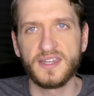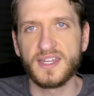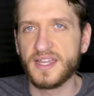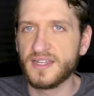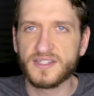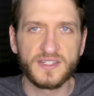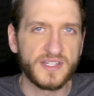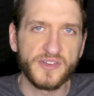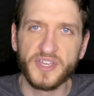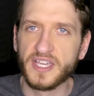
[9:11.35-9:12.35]
not
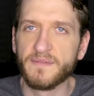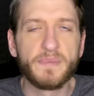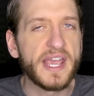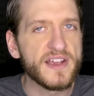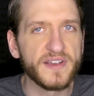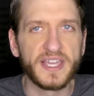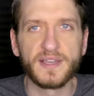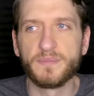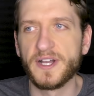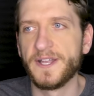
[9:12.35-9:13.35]
necessarily
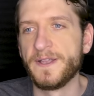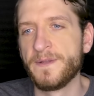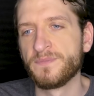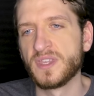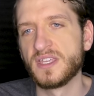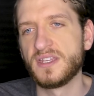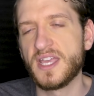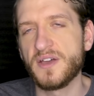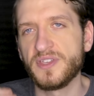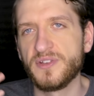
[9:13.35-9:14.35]
comparing, but
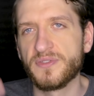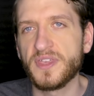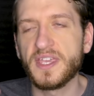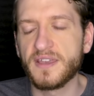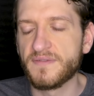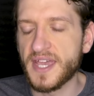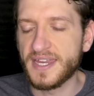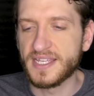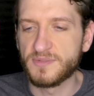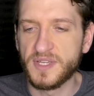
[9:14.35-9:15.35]
now that you're thinking of
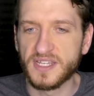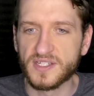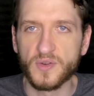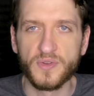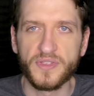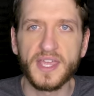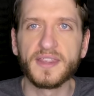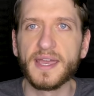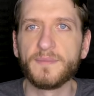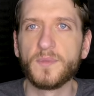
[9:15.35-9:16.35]
that as being its own
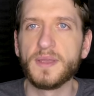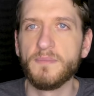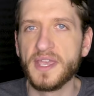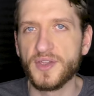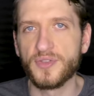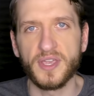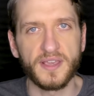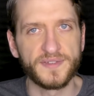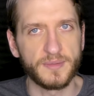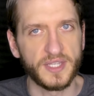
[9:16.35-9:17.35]
thing, that might make you
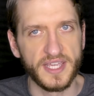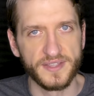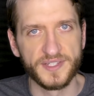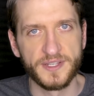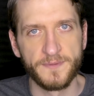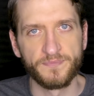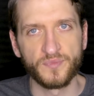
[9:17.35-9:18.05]
think of something else.